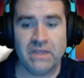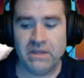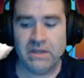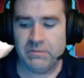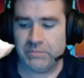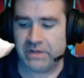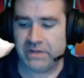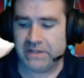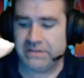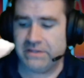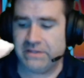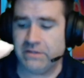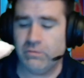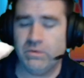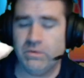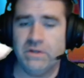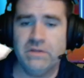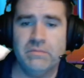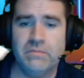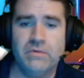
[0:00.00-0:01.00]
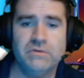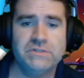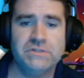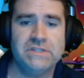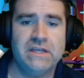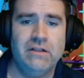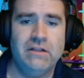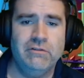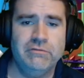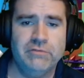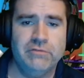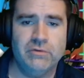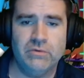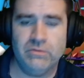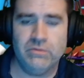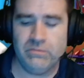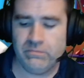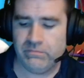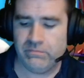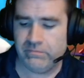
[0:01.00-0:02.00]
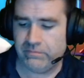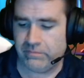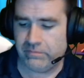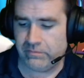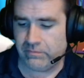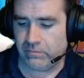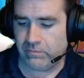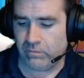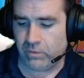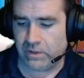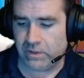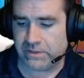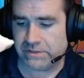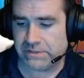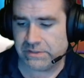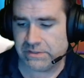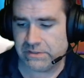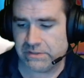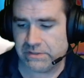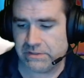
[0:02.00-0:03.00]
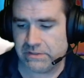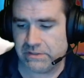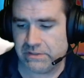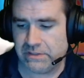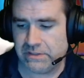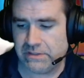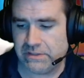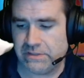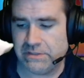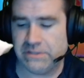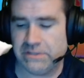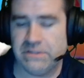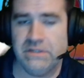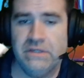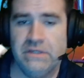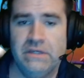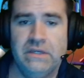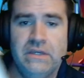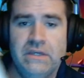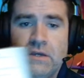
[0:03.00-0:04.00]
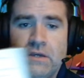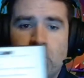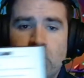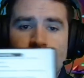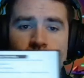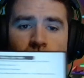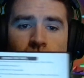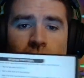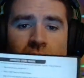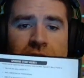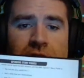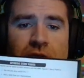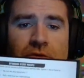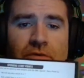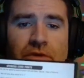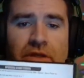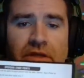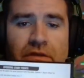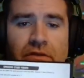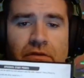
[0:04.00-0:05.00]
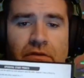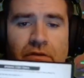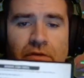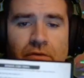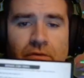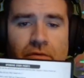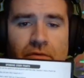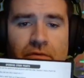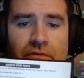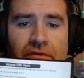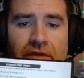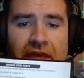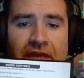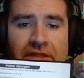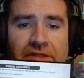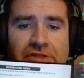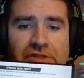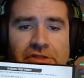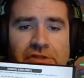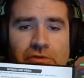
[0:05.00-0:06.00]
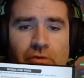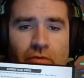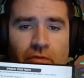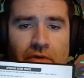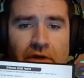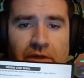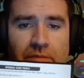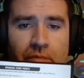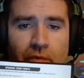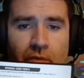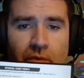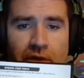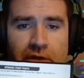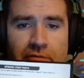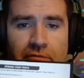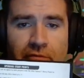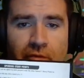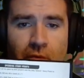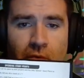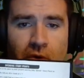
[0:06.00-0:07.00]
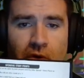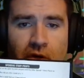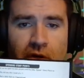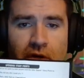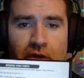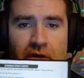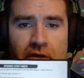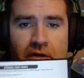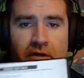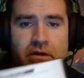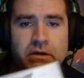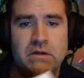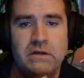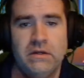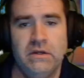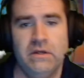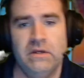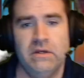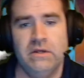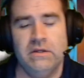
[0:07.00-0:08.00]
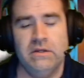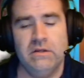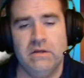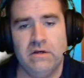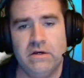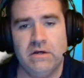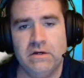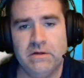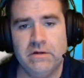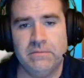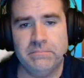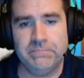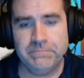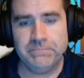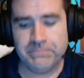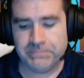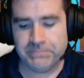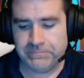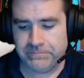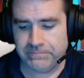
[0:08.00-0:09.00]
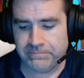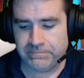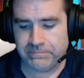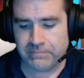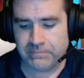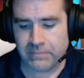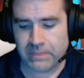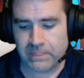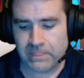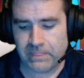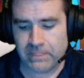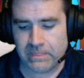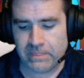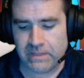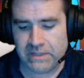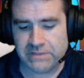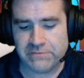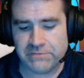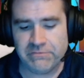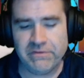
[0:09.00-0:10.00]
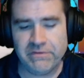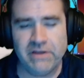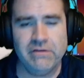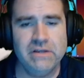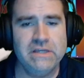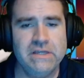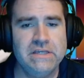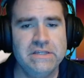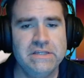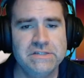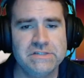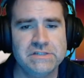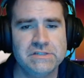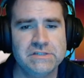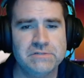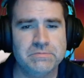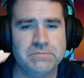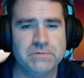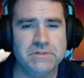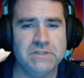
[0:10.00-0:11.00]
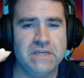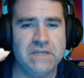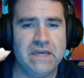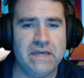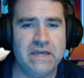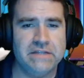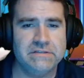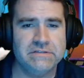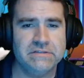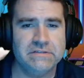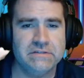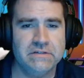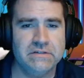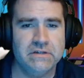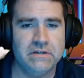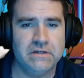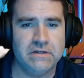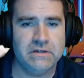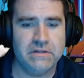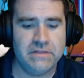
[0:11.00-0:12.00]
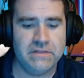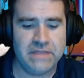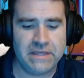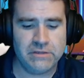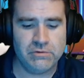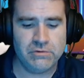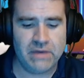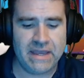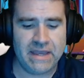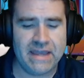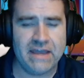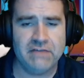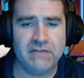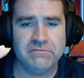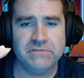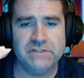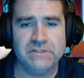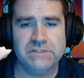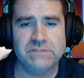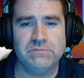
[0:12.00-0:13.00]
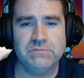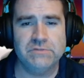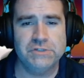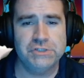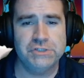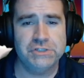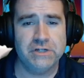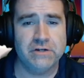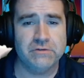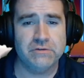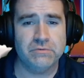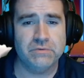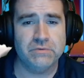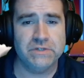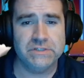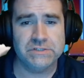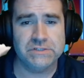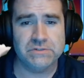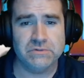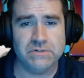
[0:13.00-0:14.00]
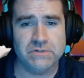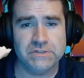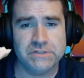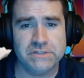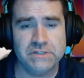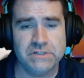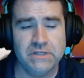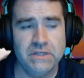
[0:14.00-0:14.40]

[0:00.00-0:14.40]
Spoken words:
But I think one of the most helpful ones is what you can use a story point for. Um, it's very easy to forget that you have this shared resource.